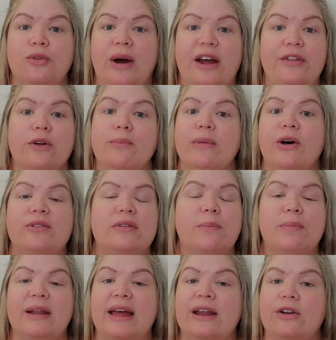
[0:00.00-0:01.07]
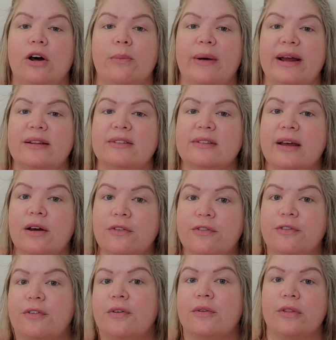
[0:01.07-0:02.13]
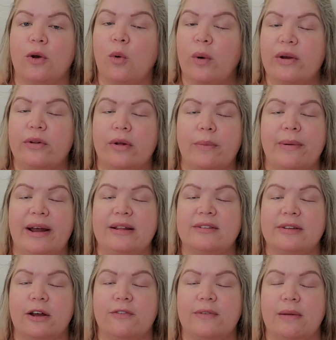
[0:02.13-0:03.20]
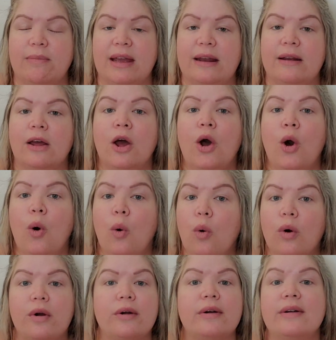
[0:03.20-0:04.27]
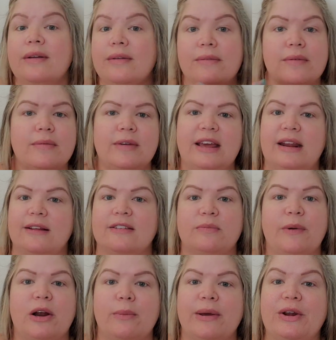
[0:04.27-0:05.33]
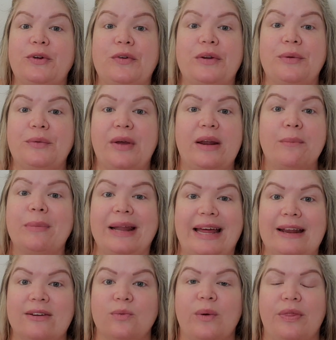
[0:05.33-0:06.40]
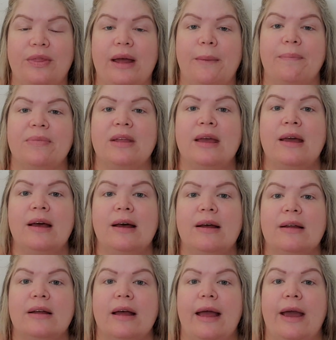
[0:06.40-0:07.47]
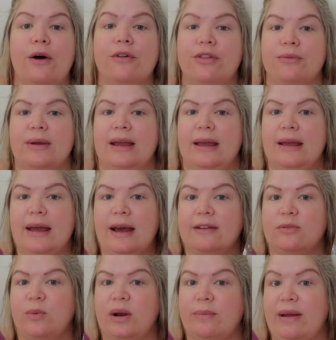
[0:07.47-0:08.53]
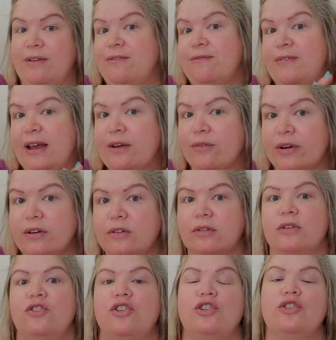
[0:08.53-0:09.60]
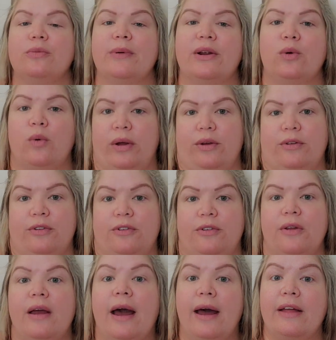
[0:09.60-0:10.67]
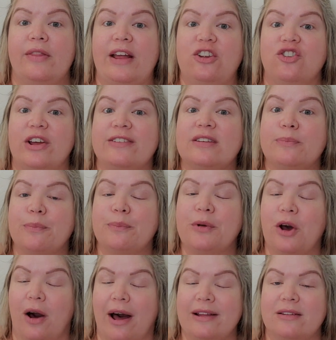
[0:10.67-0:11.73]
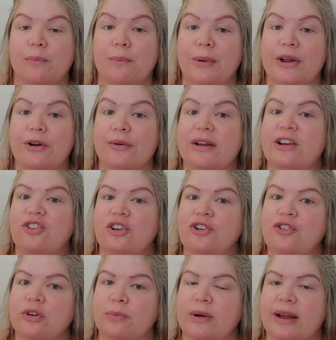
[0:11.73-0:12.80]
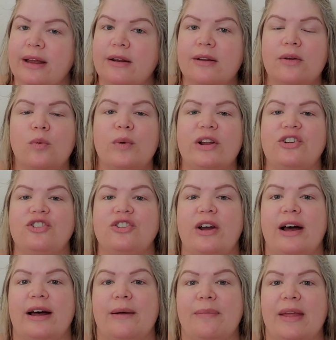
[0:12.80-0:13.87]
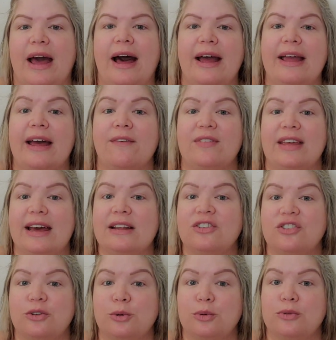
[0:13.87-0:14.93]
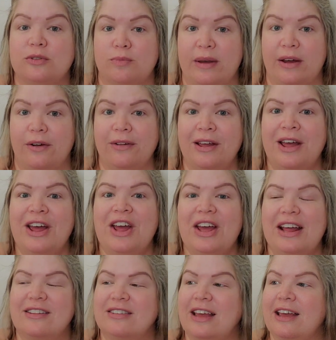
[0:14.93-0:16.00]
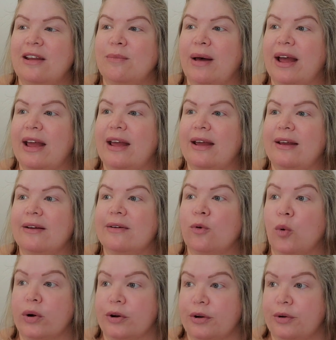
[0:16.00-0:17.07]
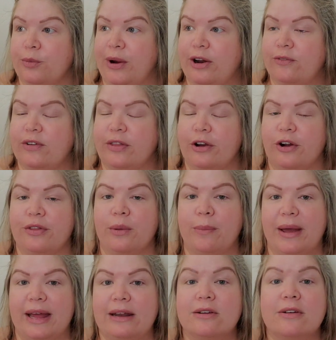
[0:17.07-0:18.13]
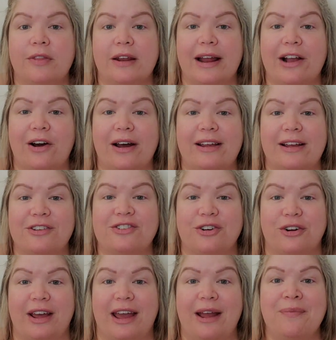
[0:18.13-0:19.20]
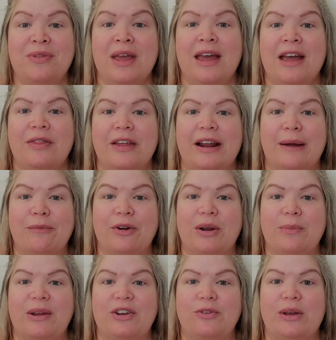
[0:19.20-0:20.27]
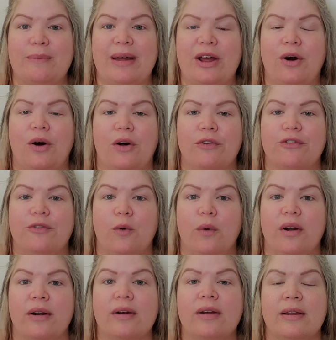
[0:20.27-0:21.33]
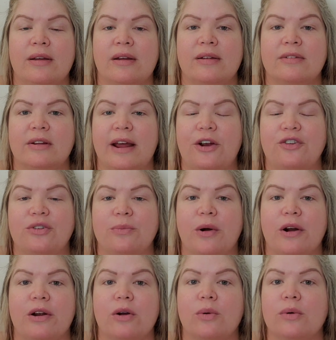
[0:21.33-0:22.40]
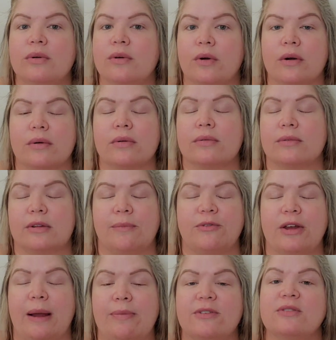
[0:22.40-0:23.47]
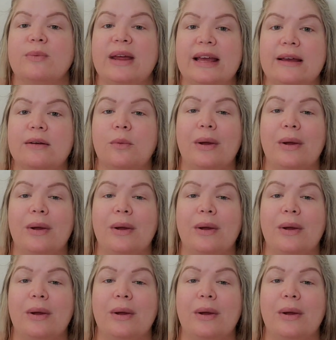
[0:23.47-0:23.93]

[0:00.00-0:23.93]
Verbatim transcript: to either melt the blend all by itself, the oil all by itself, I mean, or get experimental and, and blend with them. L3 has one of my favorite gingerbread oils. Uh, they just got buttery gingerbread, which um, I have yet to smell. It's in my order right over there on the bed that I got yesterday that I'm going to be doing my haul for today or tomorrow or sometime this week